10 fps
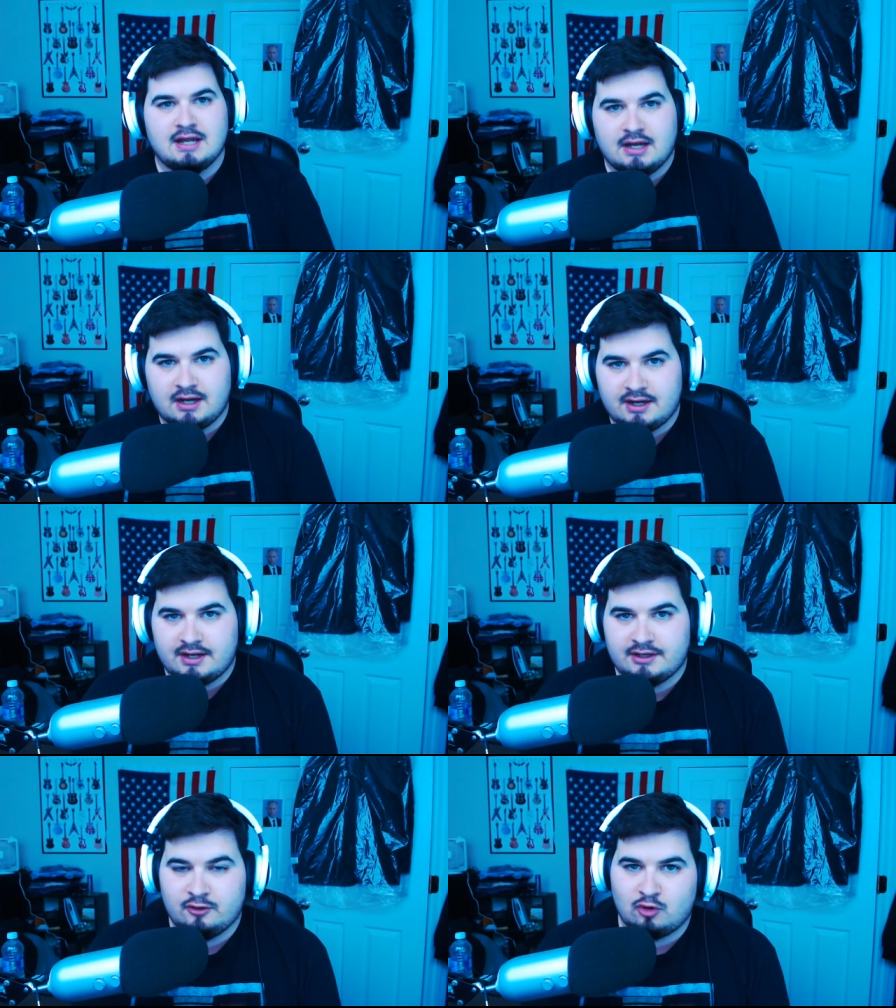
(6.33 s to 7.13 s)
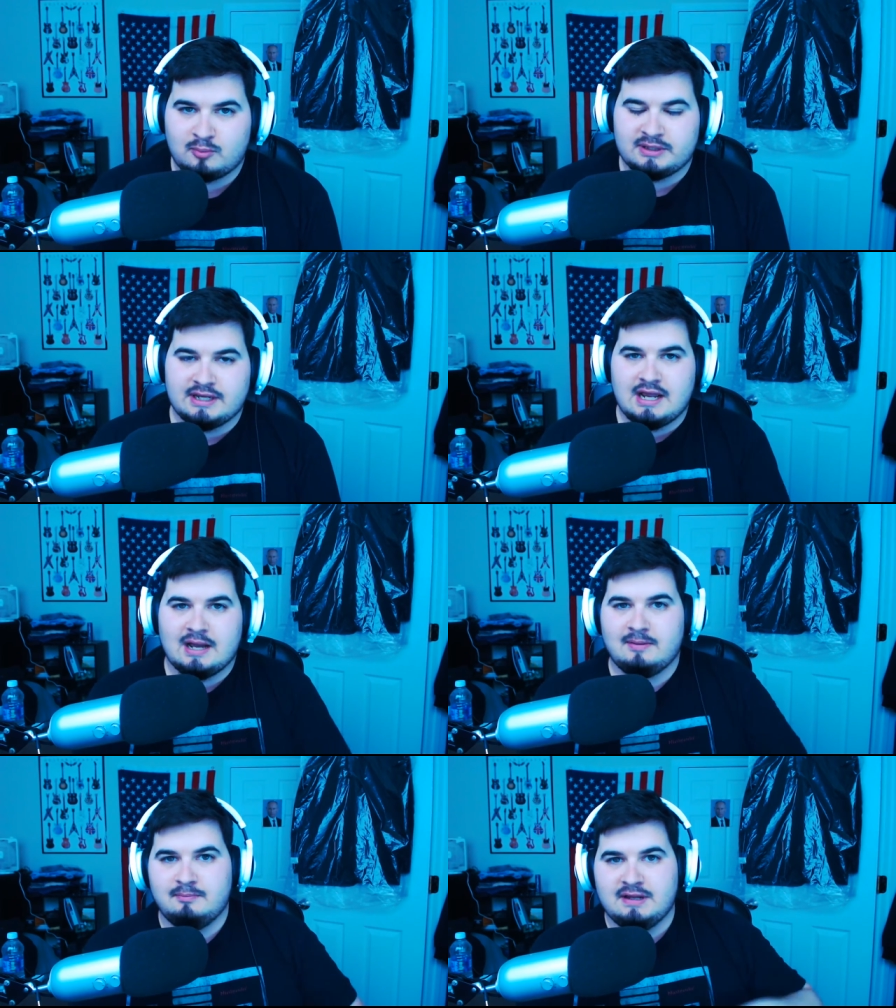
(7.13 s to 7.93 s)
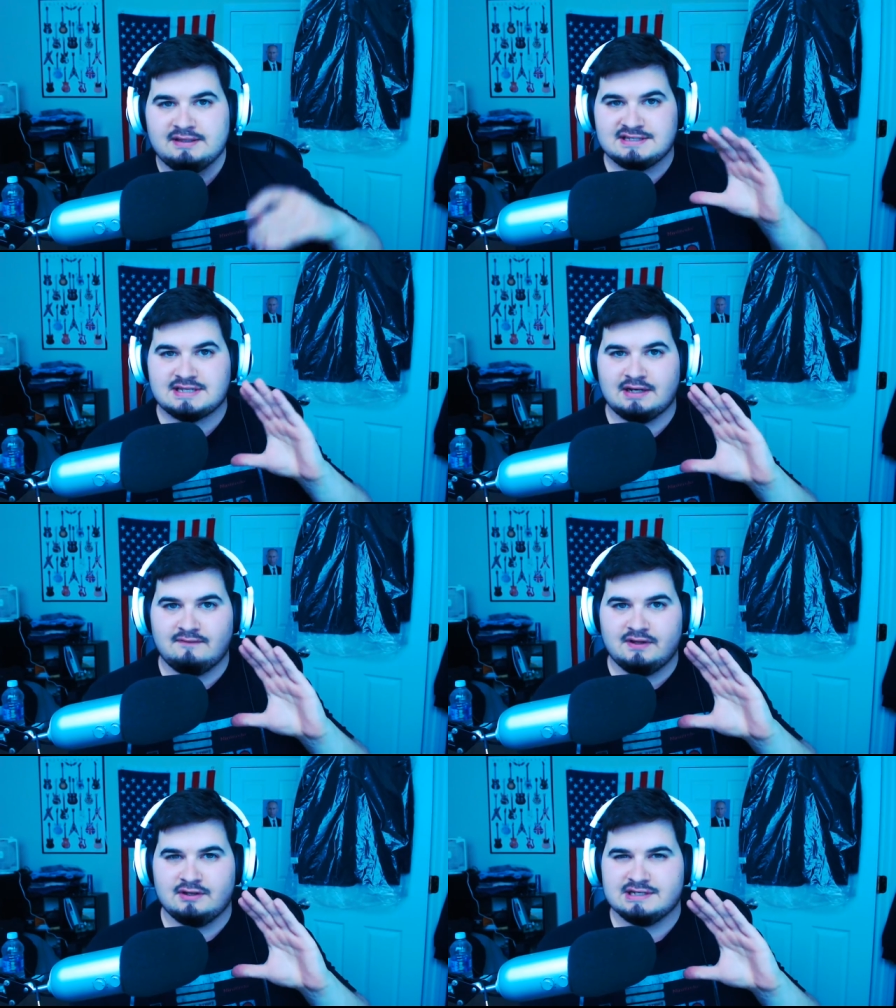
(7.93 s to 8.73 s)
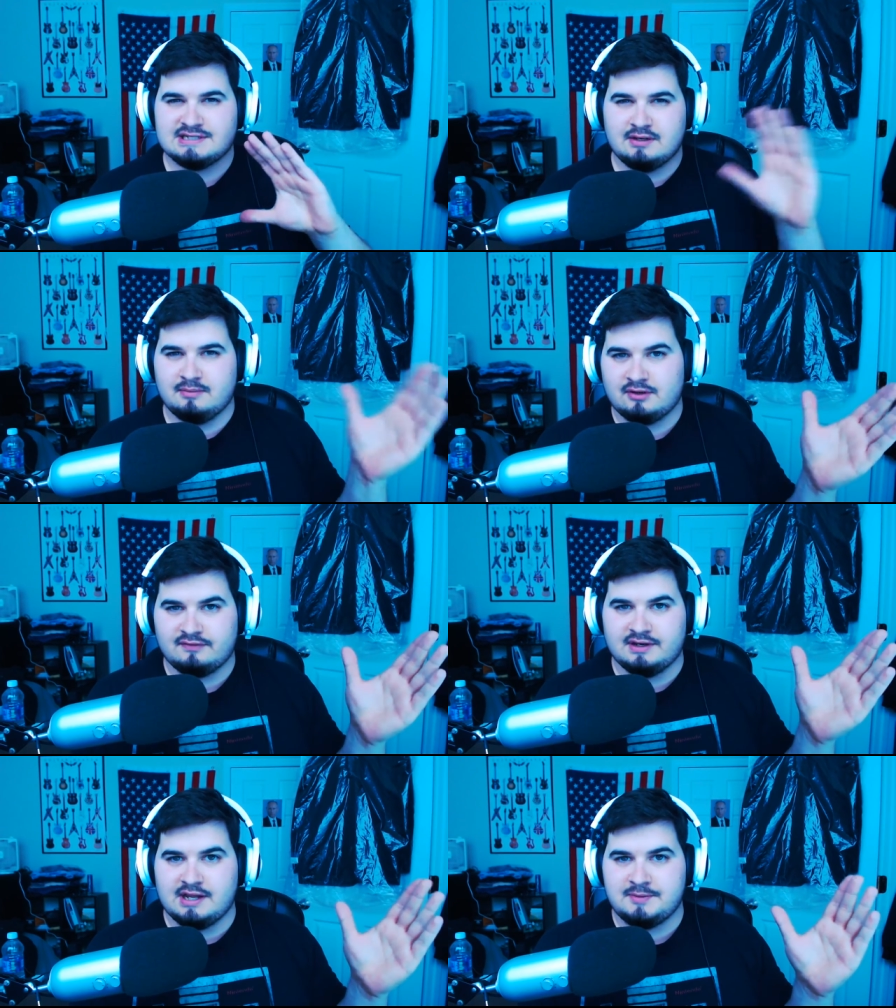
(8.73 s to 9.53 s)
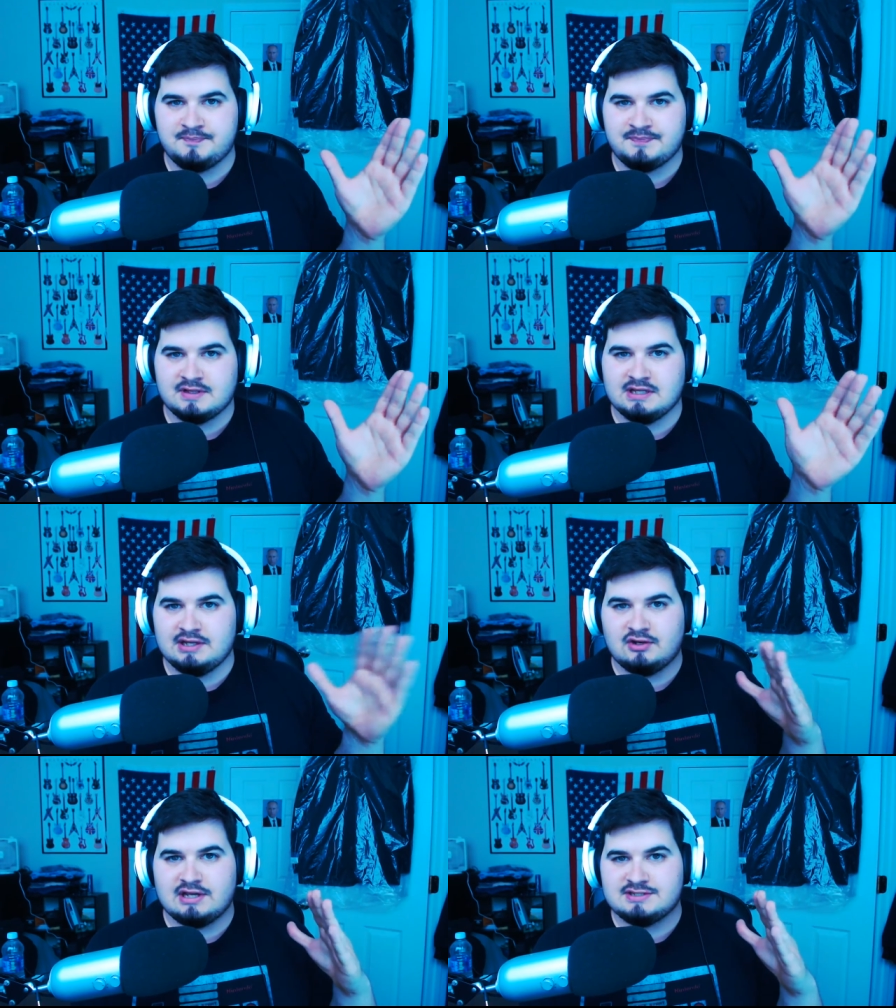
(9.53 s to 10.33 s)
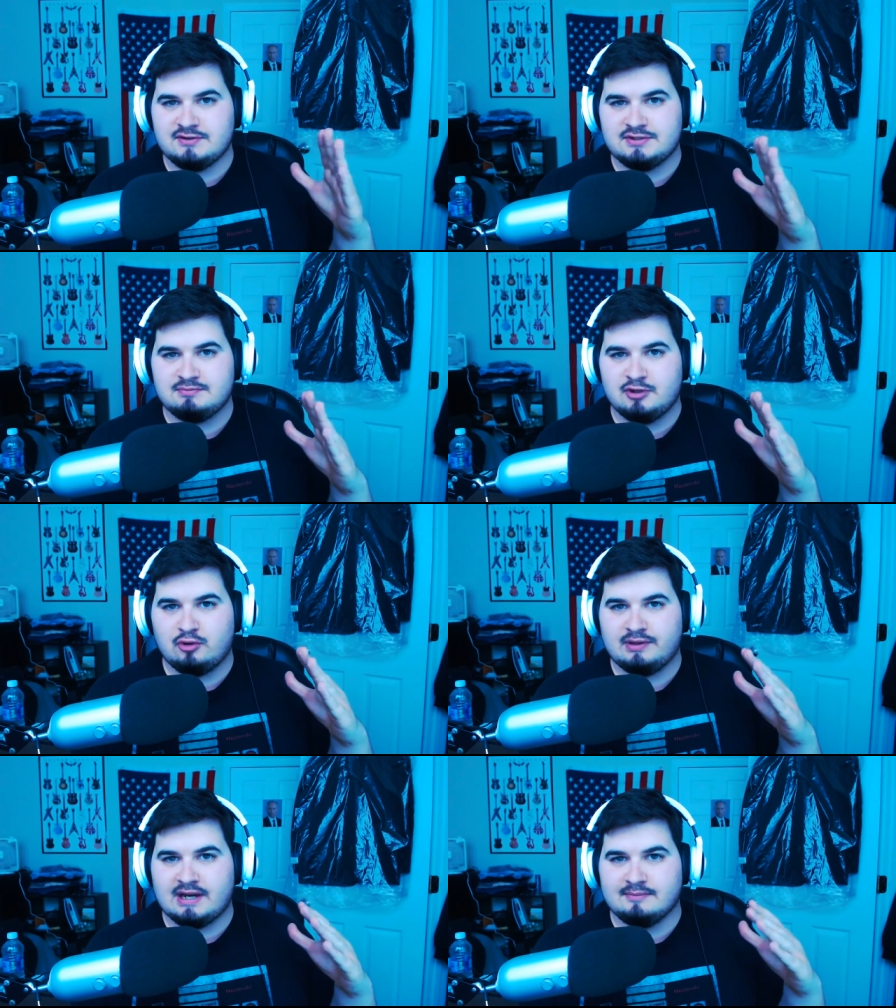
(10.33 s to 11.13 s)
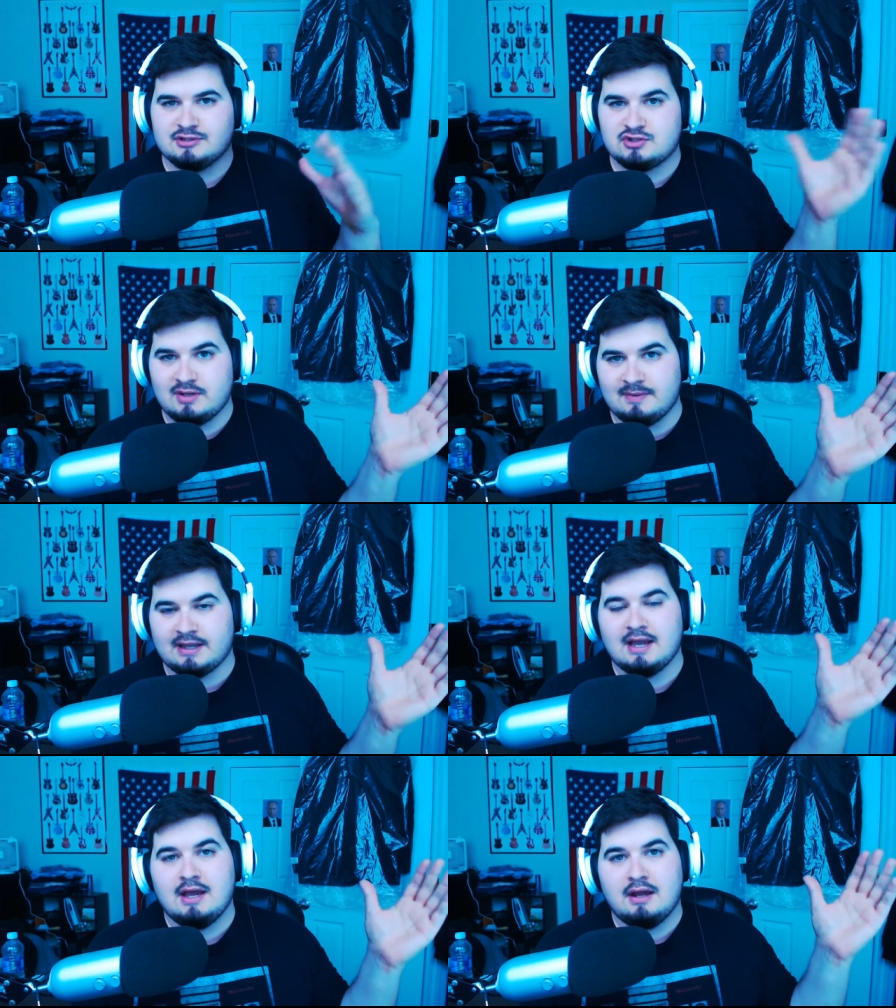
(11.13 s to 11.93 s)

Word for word: Uh, normally I make this kind of video just in the middle of the day, letting you guys on YouTube know that I'm streaming.